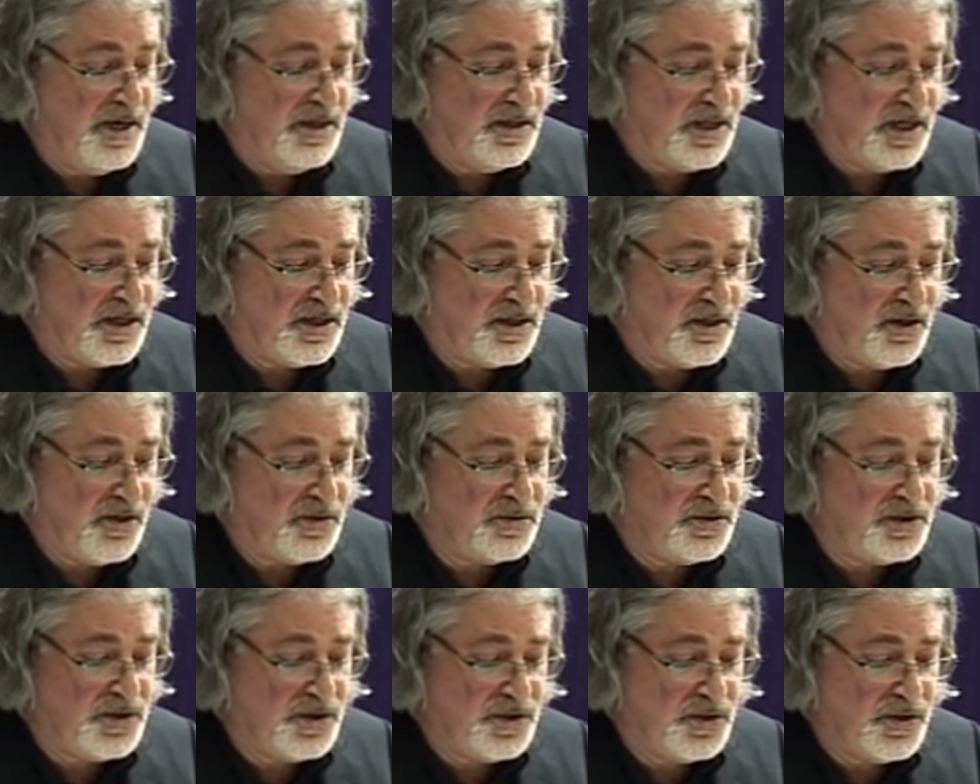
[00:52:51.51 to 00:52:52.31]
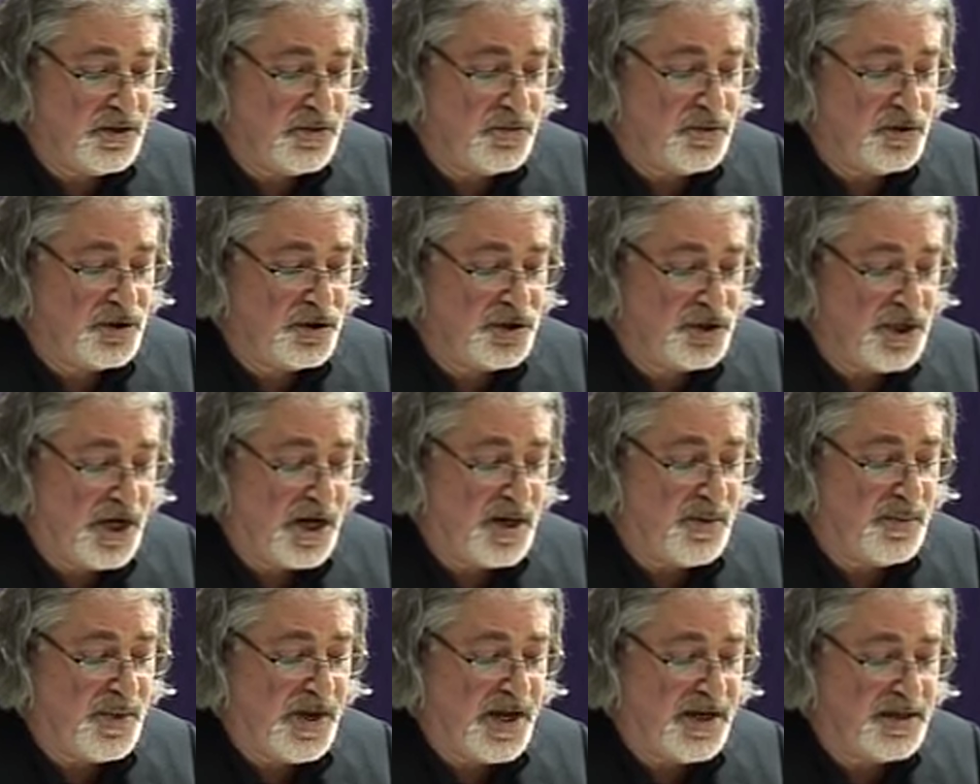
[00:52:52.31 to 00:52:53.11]
that constitute
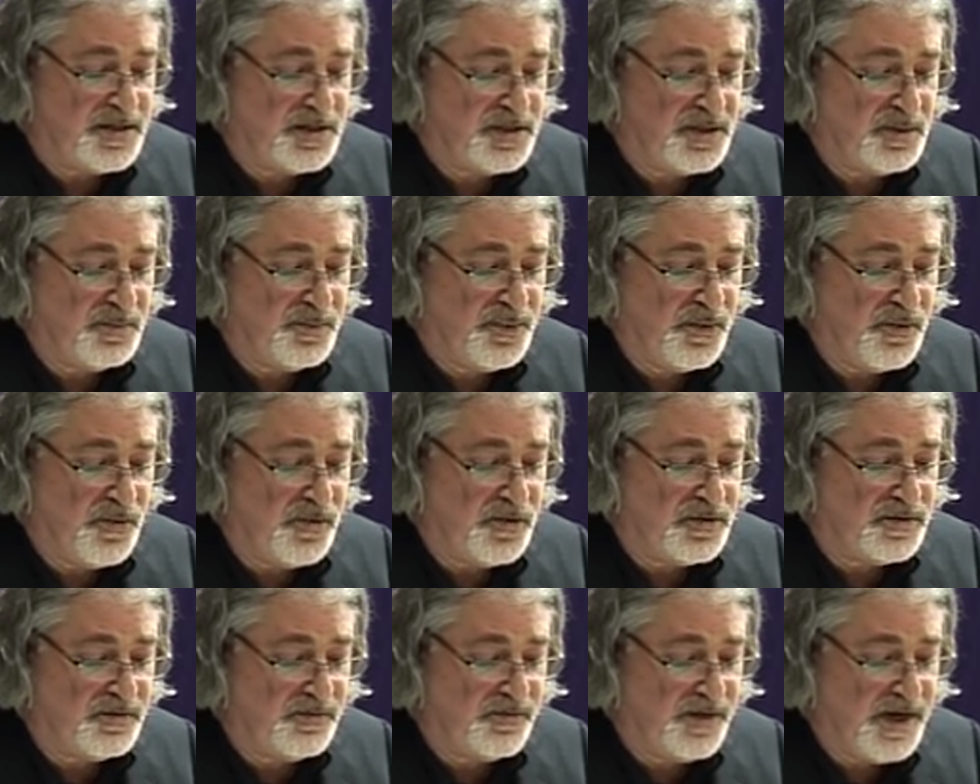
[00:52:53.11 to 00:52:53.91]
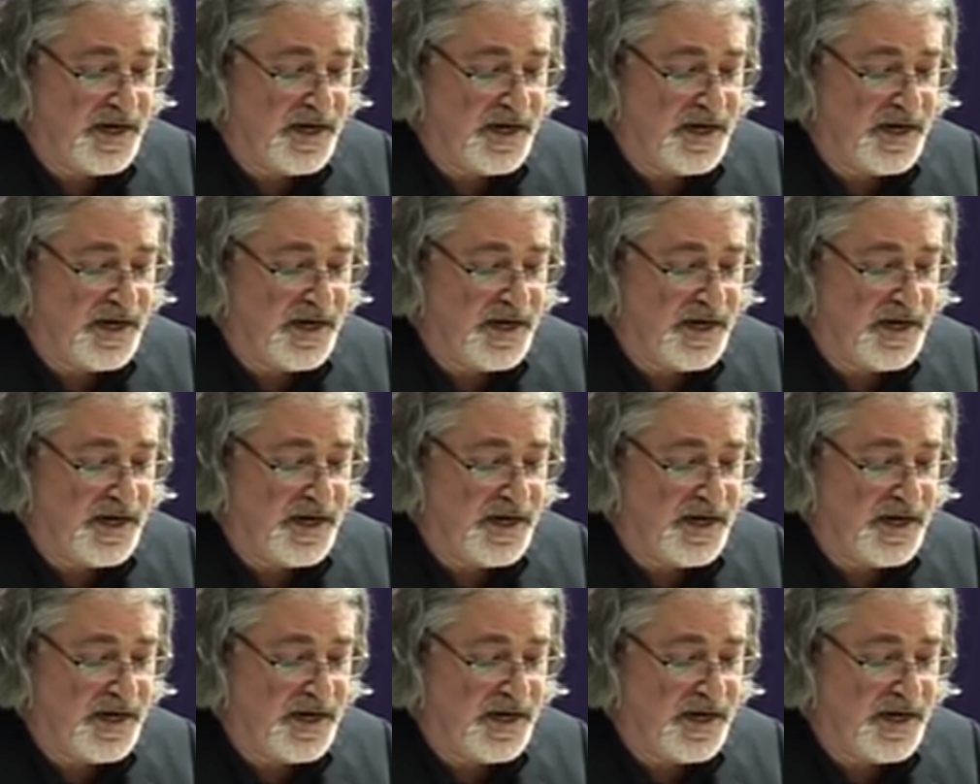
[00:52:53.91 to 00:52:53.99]
shape and support